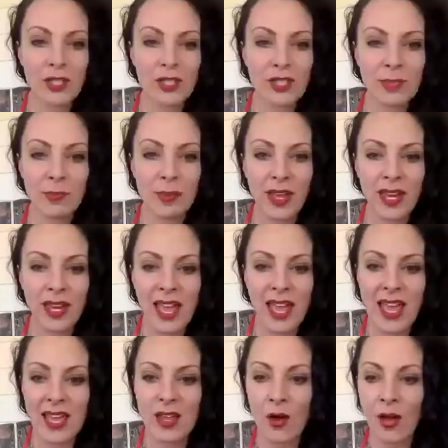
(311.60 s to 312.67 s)
she's plan
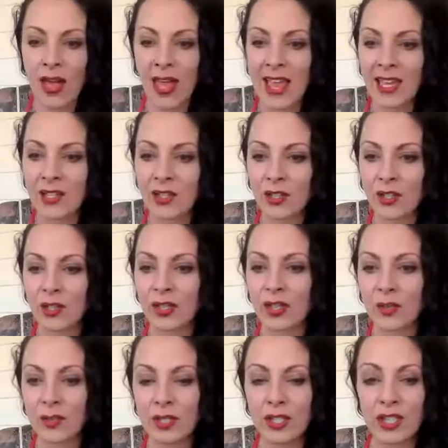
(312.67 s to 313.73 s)
A. Angel,
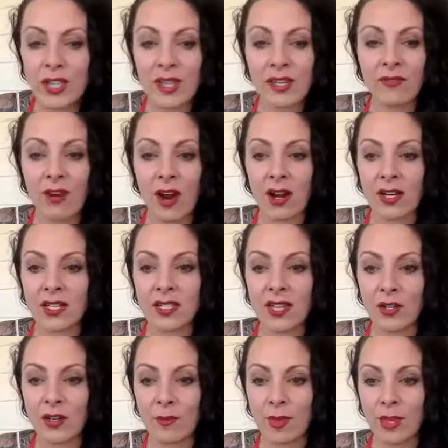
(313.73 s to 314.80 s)
you and Shannon have already
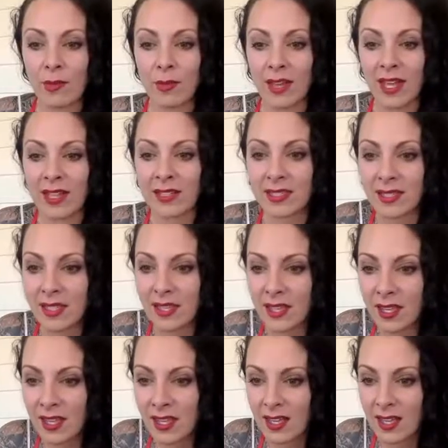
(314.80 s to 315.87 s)
done your meal plans.
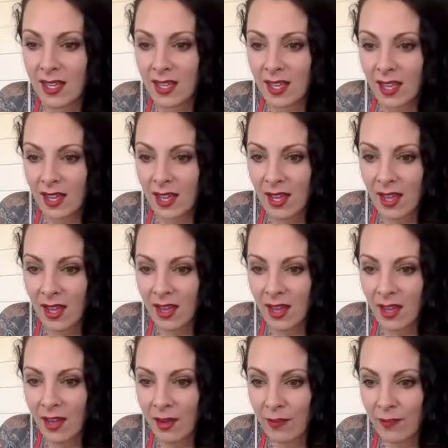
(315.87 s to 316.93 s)

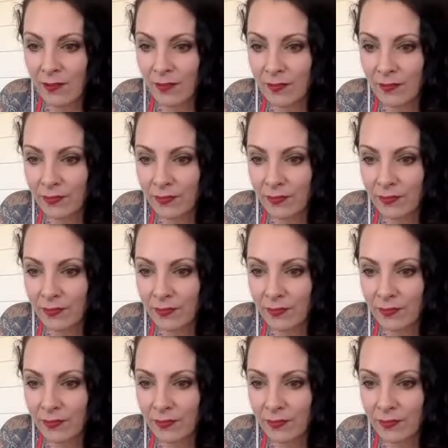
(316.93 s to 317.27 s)
Oh,